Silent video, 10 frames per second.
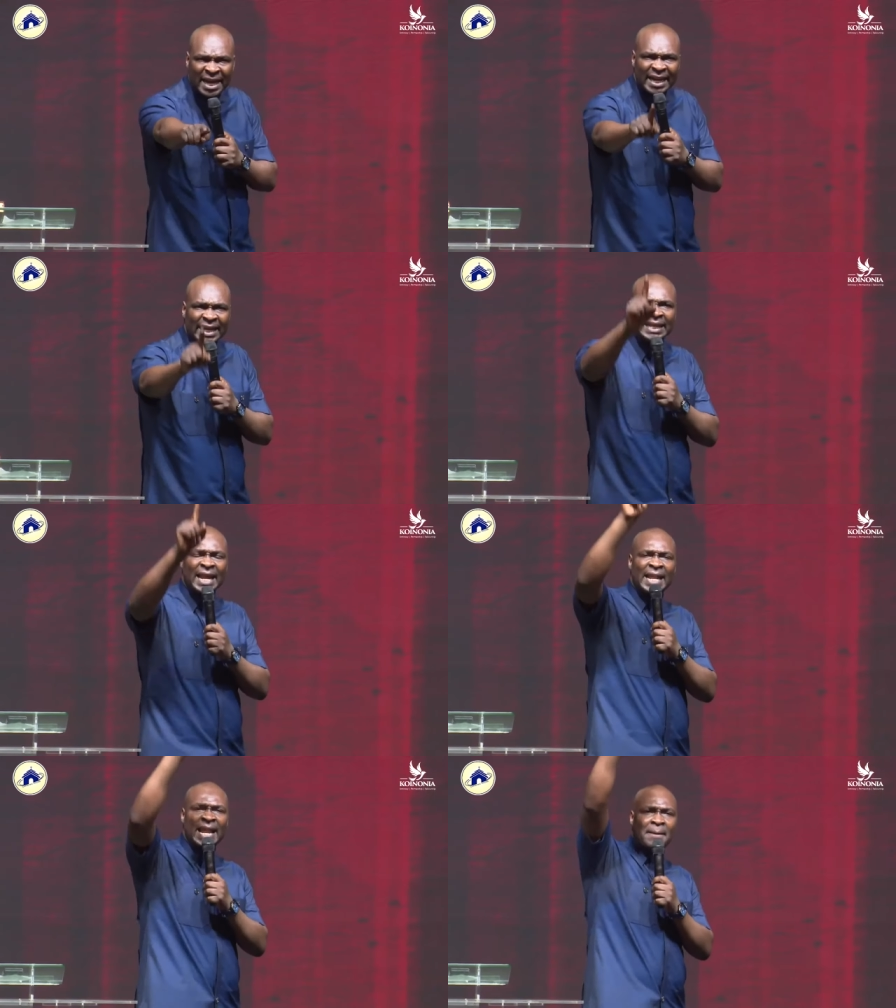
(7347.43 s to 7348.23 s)
in the
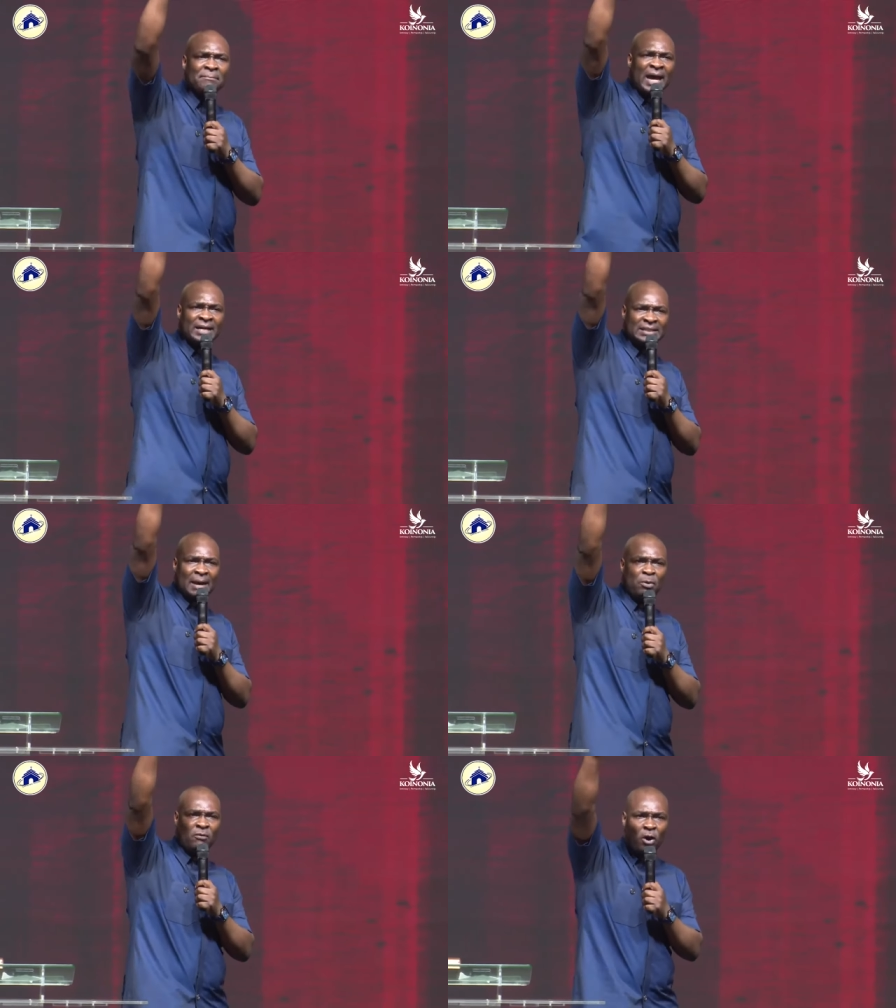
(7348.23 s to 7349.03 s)
name that is
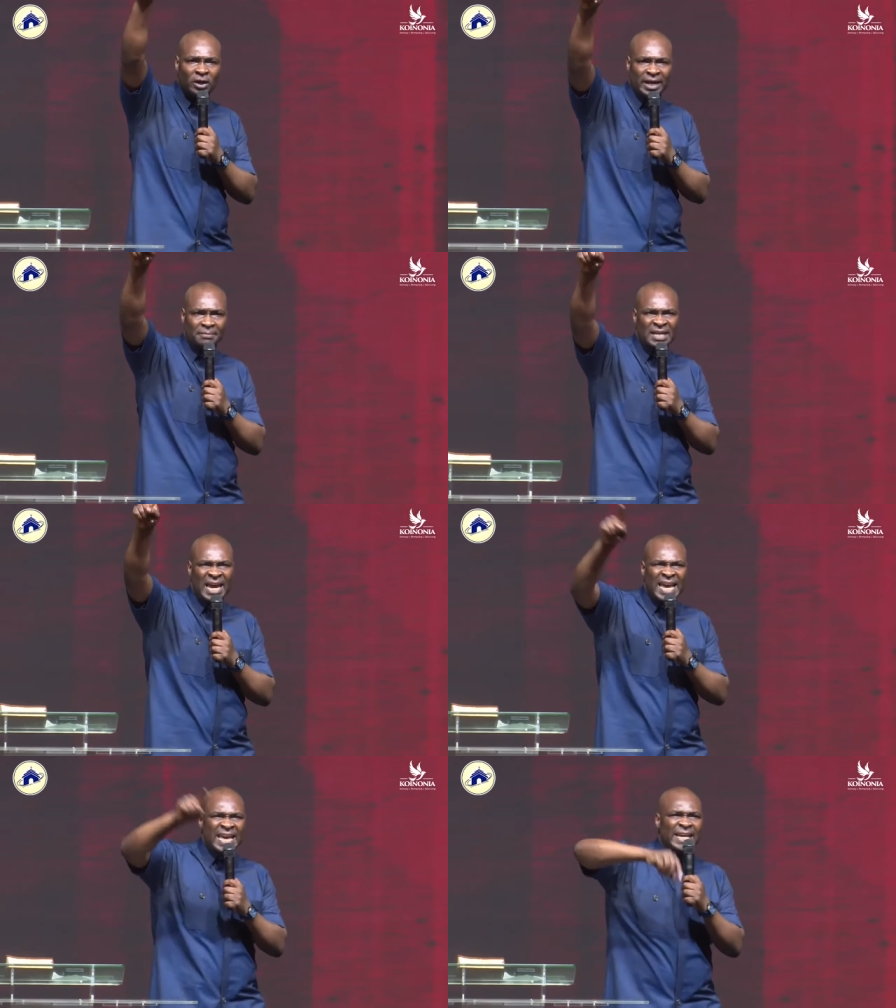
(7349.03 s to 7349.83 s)
above all names,
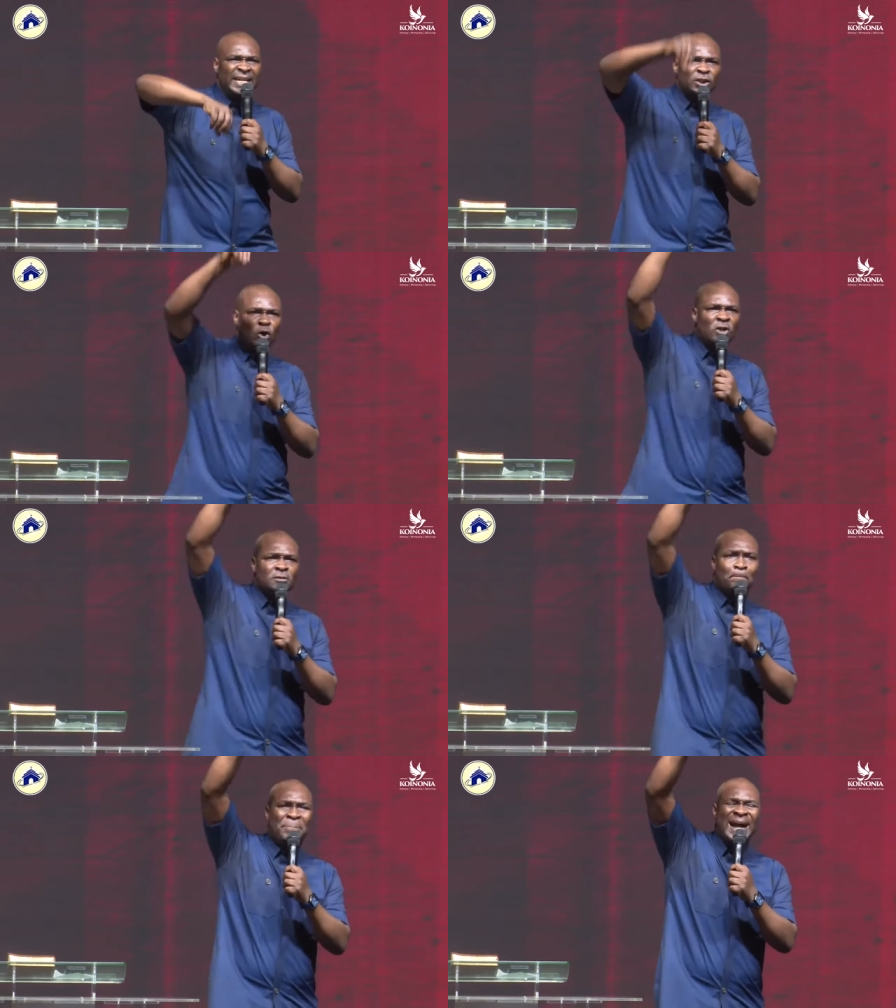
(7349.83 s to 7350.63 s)
he returns
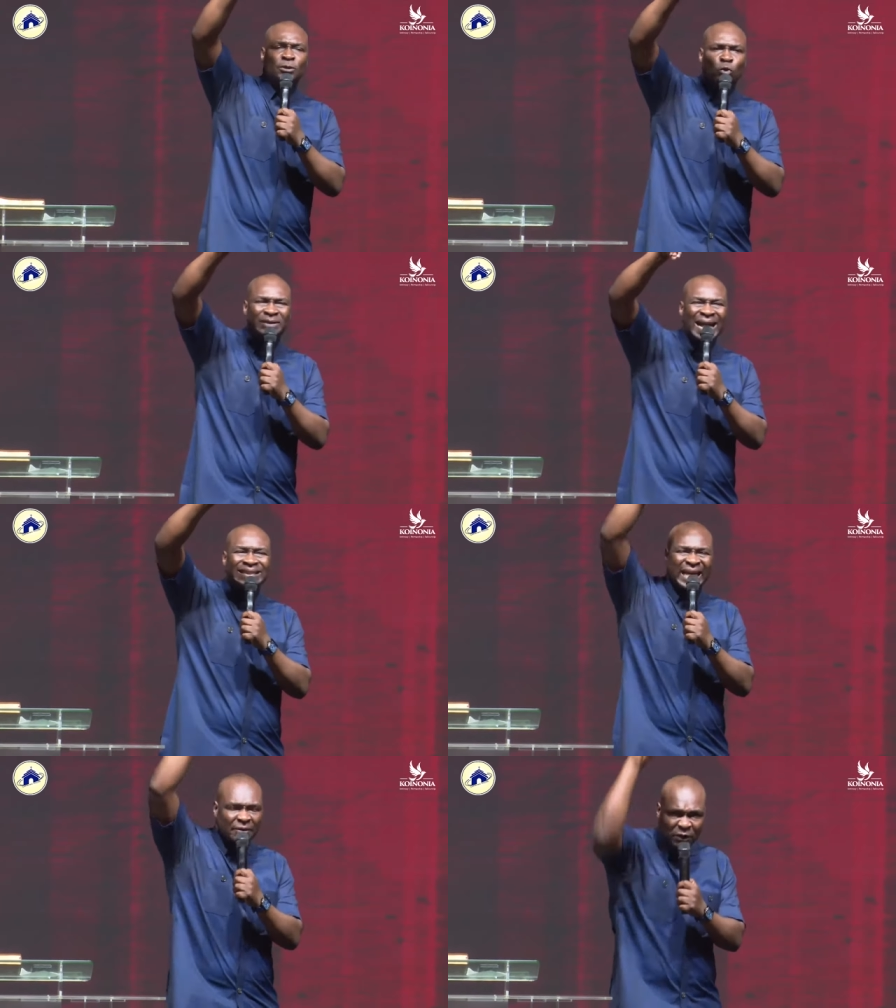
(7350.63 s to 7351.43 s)
back to
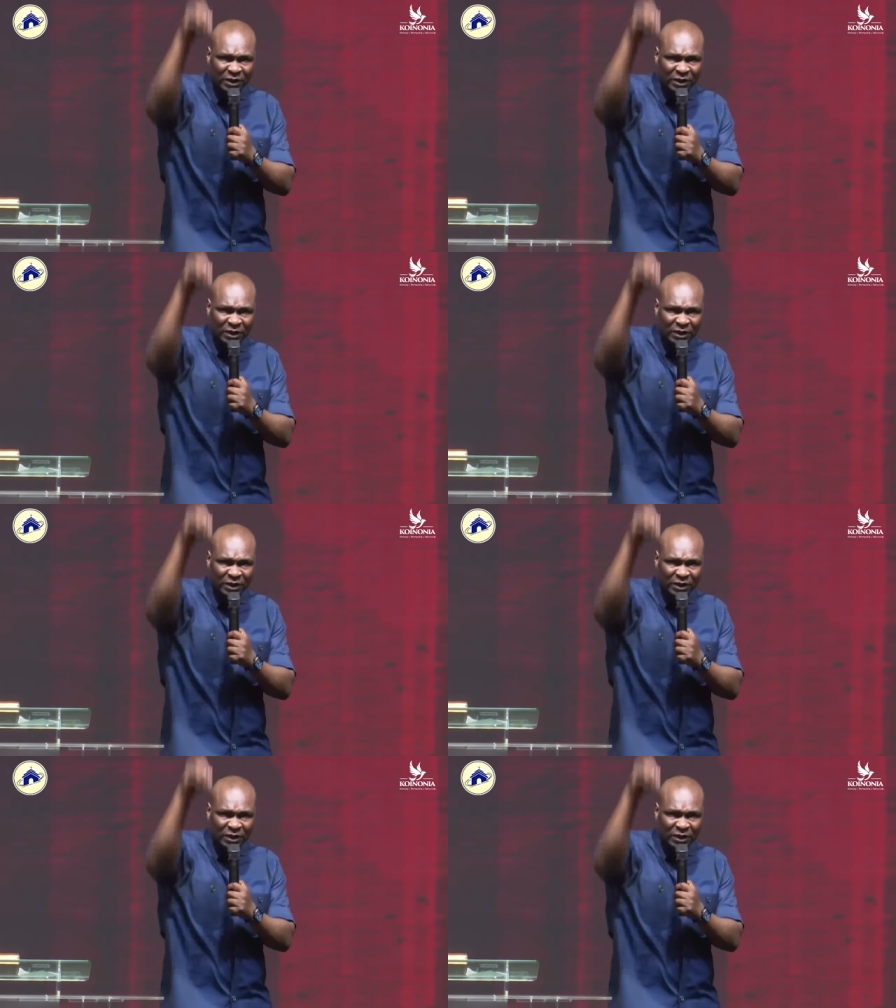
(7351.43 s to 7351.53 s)
that devil